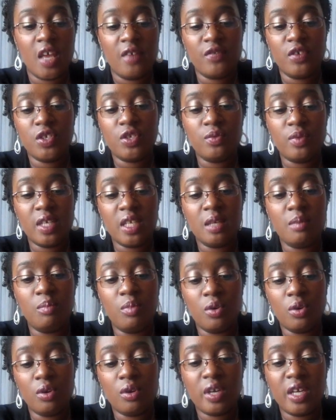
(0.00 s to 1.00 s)
If you do any
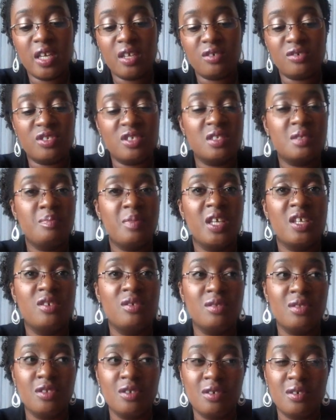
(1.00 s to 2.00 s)
more, it'll just make
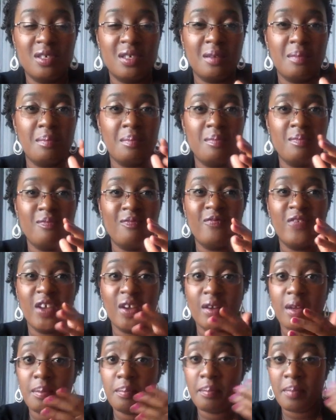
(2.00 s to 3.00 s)
you look
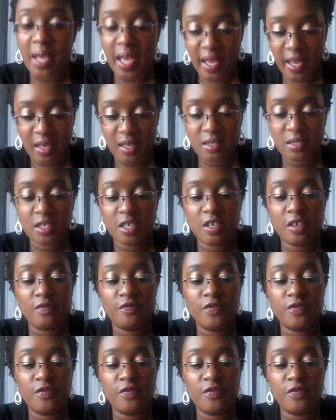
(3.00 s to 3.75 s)
very matte.